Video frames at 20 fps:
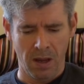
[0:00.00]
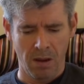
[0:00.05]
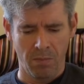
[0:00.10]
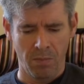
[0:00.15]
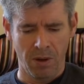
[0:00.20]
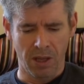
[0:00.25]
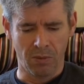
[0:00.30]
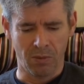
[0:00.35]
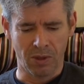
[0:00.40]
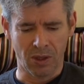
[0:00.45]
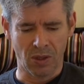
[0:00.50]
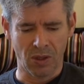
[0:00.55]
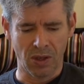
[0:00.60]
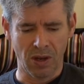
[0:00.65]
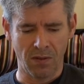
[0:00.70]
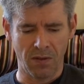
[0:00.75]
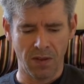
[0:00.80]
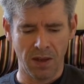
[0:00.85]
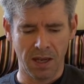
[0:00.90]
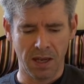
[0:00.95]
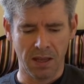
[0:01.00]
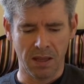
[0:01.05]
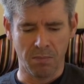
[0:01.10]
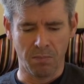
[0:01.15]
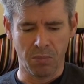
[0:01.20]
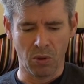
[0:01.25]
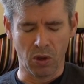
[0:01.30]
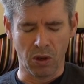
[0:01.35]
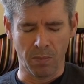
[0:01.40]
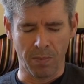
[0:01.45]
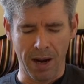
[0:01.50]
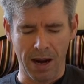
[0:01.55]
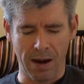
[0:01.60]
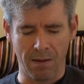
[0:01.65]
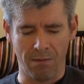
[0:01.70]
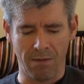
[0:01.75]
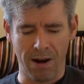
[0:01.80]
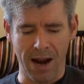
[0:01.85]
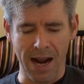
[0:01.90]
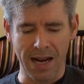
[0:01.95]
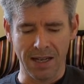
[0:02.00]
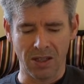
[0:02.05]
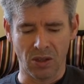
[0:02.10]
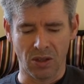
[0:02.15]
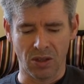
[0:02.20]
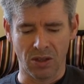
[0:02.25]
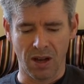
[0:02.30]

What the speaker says: But there was nothing in the book about rats,